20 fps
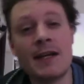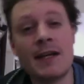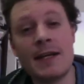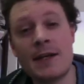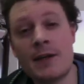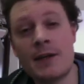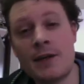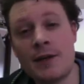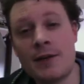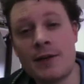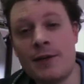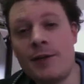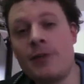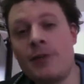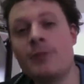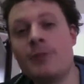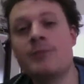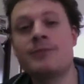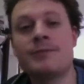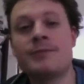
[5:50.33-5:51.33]
I don't know.
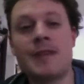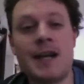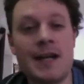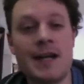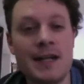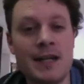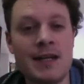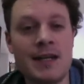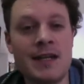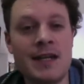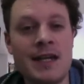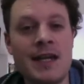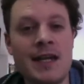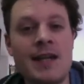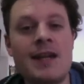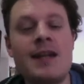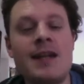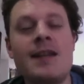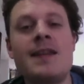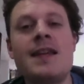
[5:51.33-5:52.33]
I didn't need
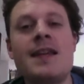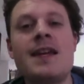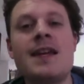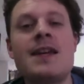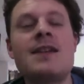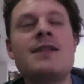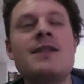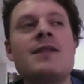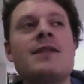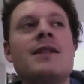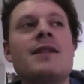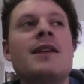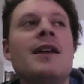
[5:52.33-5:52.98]
it in the end.